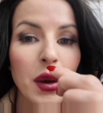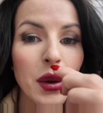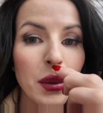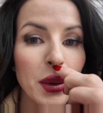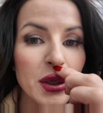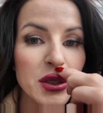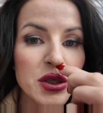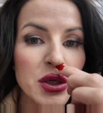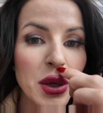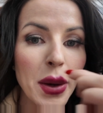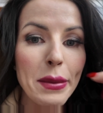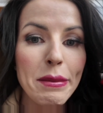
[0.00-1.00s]

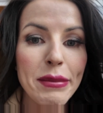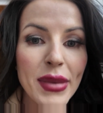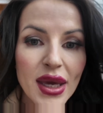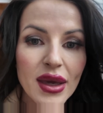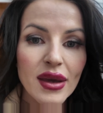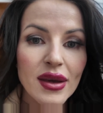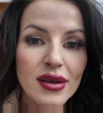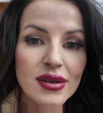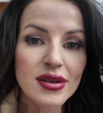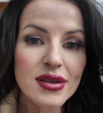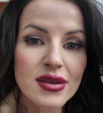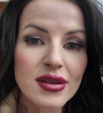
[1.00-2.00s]
Which
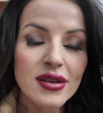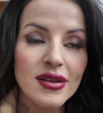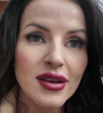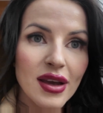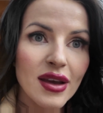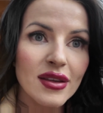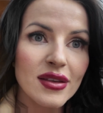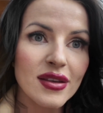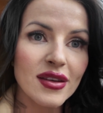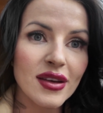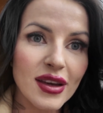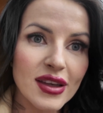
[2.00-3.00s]
means that
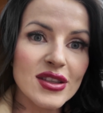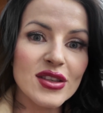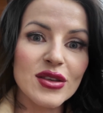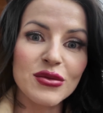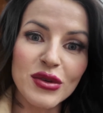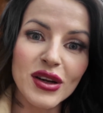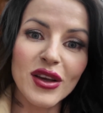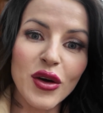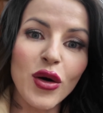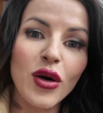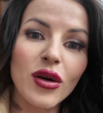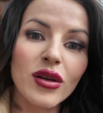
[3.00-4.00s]
it's really
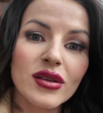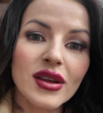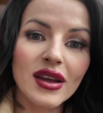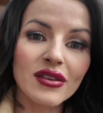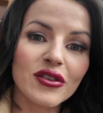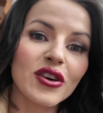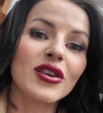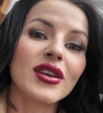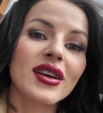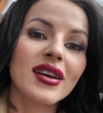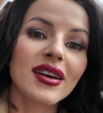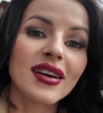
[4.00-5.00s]
old, and
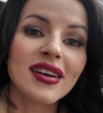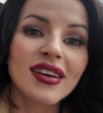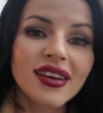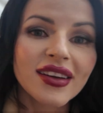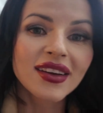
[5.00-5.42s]
Veronica,